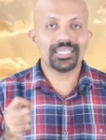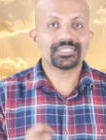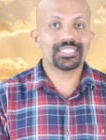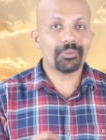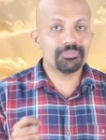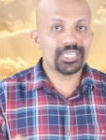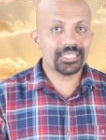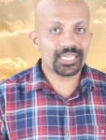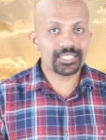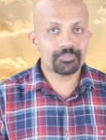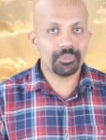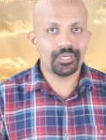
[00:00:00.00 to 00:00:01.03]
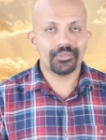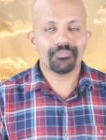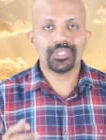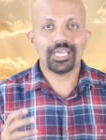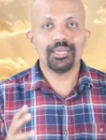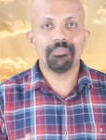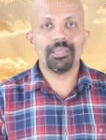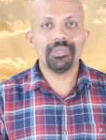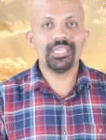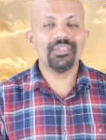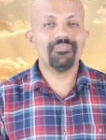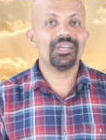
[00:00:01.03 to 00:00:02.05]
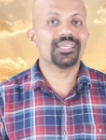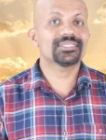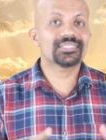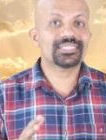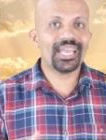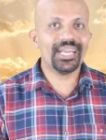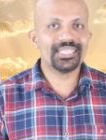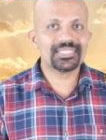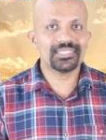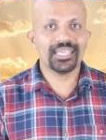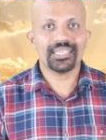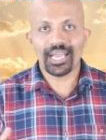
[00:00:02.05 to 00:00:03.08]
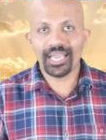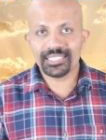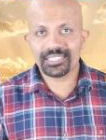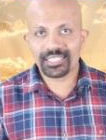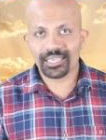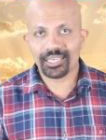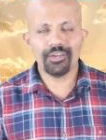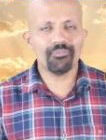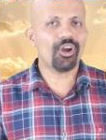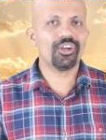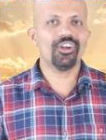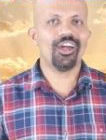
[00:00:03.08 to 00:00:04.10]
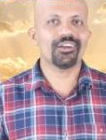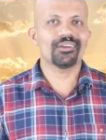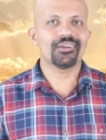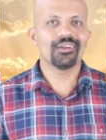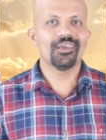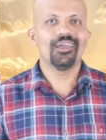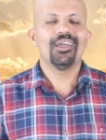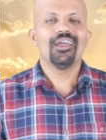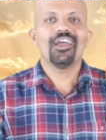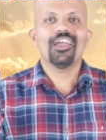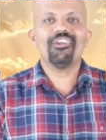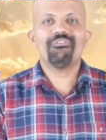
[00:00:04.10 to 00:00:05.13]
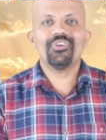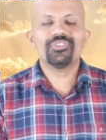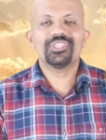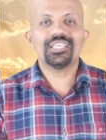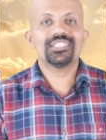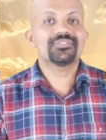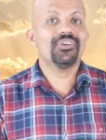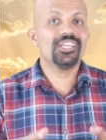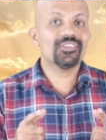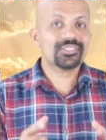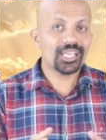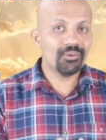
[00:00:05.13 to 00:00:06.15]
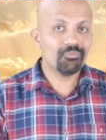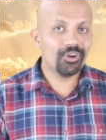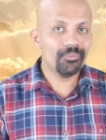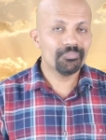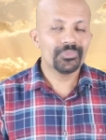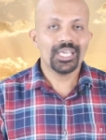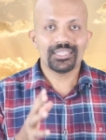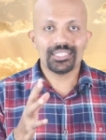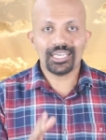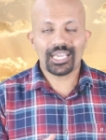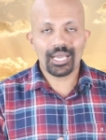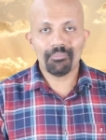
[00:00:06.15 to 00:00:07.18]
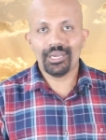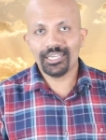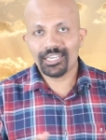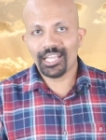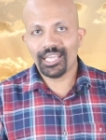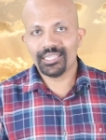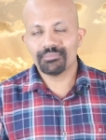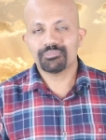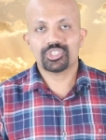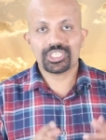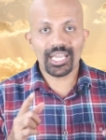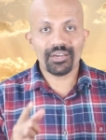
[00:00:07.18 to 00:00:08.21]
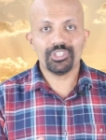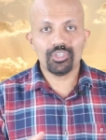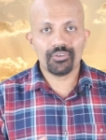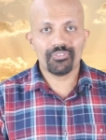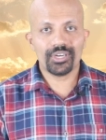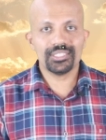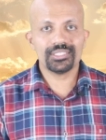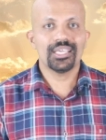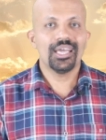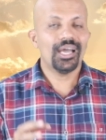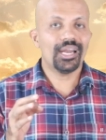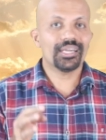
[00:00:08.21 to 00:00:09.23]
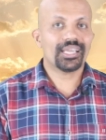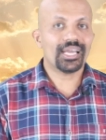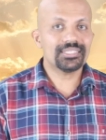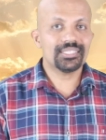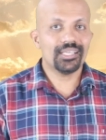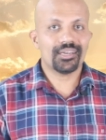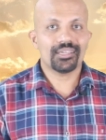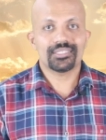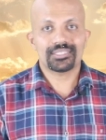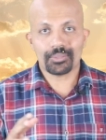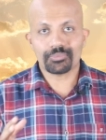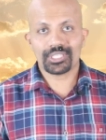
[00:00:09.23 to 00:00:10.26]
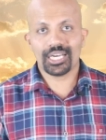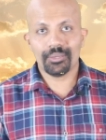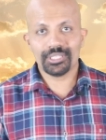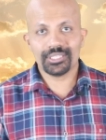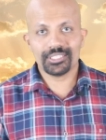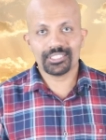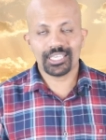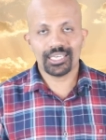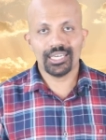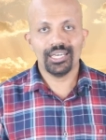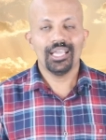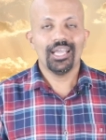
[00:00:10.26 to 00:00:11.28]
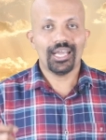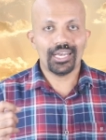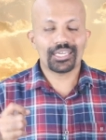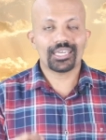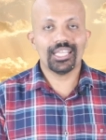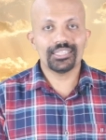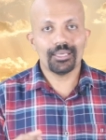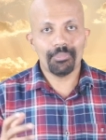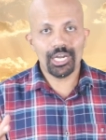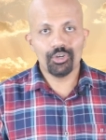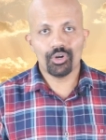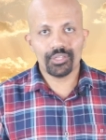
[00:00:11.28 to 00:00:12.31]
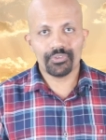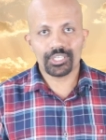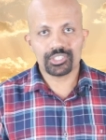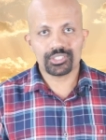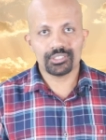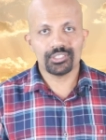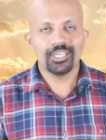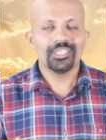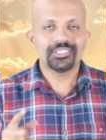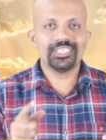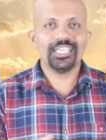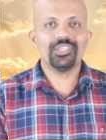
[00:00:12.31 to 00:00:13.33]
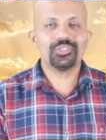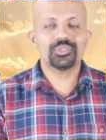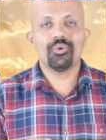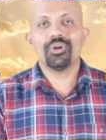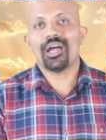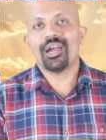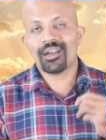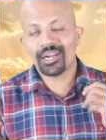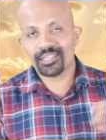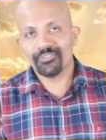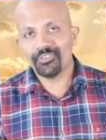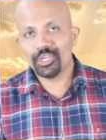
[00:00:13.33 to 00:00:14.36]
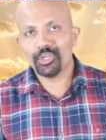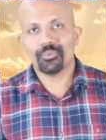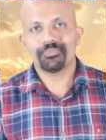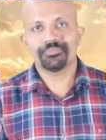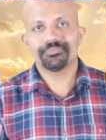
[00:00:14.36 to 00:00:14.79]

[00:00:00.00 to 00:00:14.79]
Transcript: the subject expert, and maybe even a scientist like Einstein and whatnot. If you think this video is helpful, then comment, like, share with your friends, and consider subscribing this channel and click the bell notification. See you soon on another video.